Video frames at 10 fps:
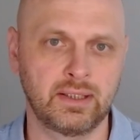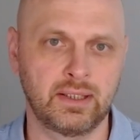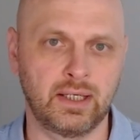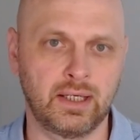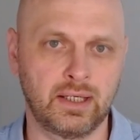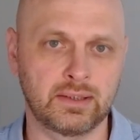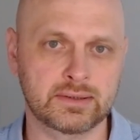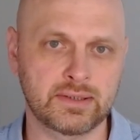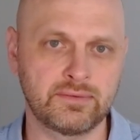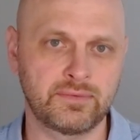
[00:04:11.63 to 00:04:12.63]

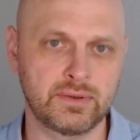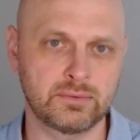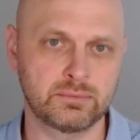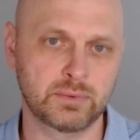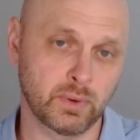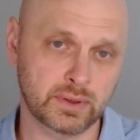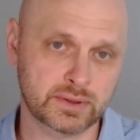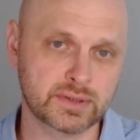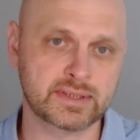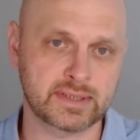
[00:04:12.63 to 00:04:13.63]
And if we want
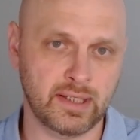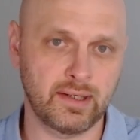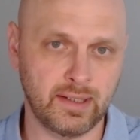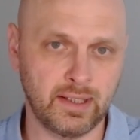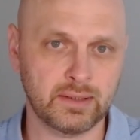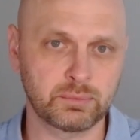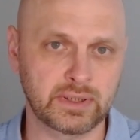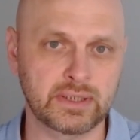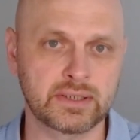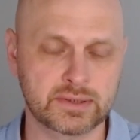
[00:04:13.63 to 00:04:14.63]
to stay ahead, we
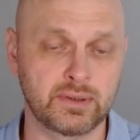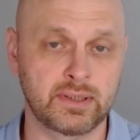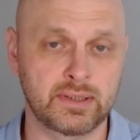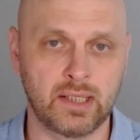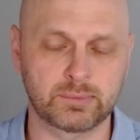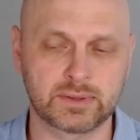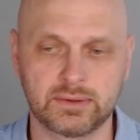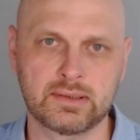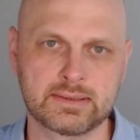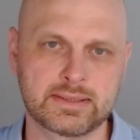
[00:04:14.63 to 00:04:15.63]
need to adapt.
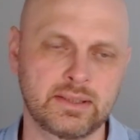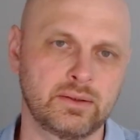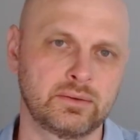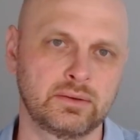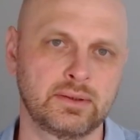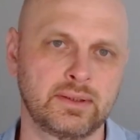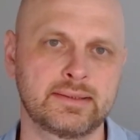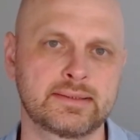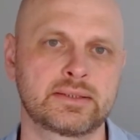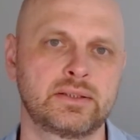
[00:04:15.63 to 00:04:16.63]
So
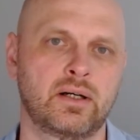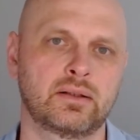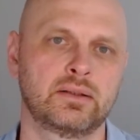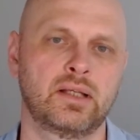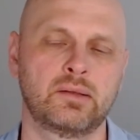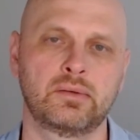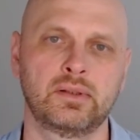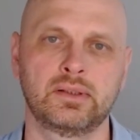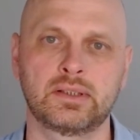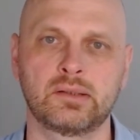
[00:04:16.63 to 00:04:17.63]
let's talk a
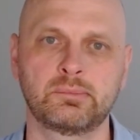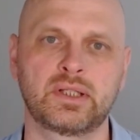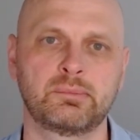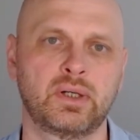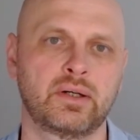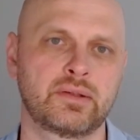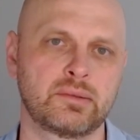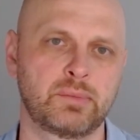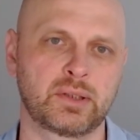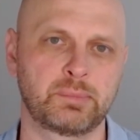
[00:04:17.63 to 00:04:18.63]
little bit about the
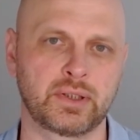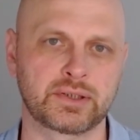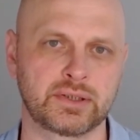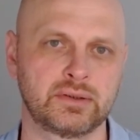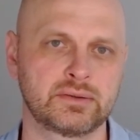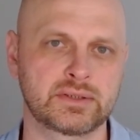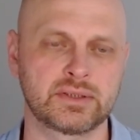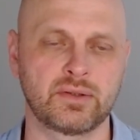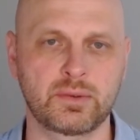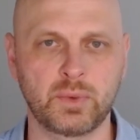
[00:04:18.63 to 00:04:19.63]
big picture.
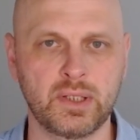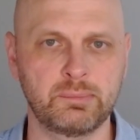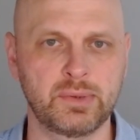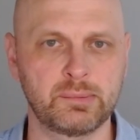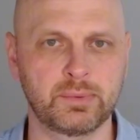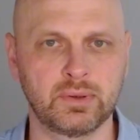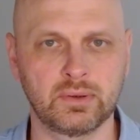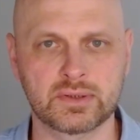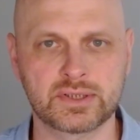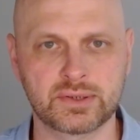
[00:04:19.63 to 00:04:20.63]
So the way
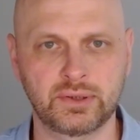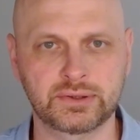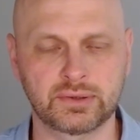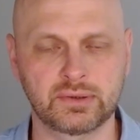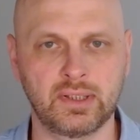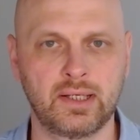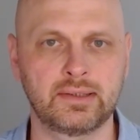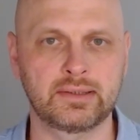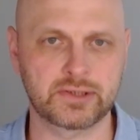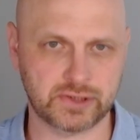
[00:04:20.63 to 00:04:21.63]
people search
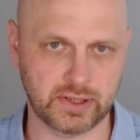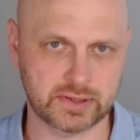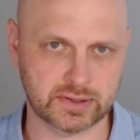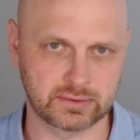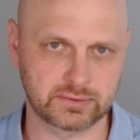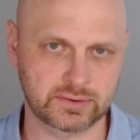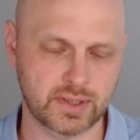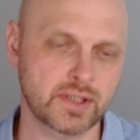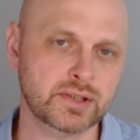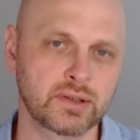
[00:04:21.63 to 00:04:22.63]
online is changing.
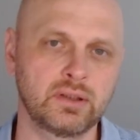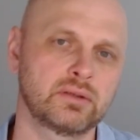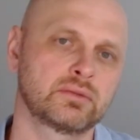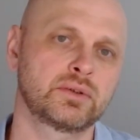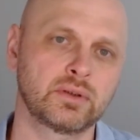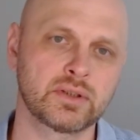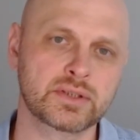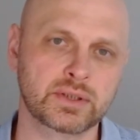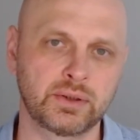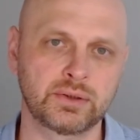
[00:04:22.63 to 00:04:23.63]
Traditional Google
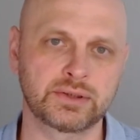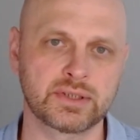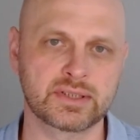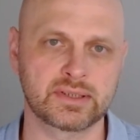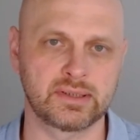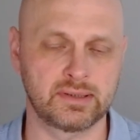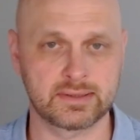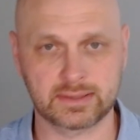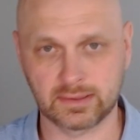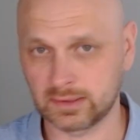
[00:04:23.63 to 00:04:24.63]
search is
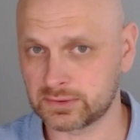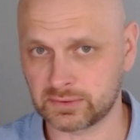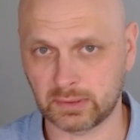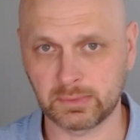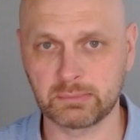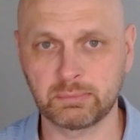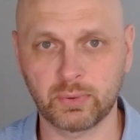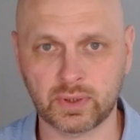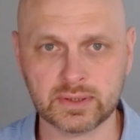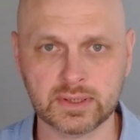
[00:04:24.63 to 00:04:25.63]
still extremely
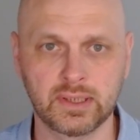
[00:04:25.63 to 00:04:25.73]
important.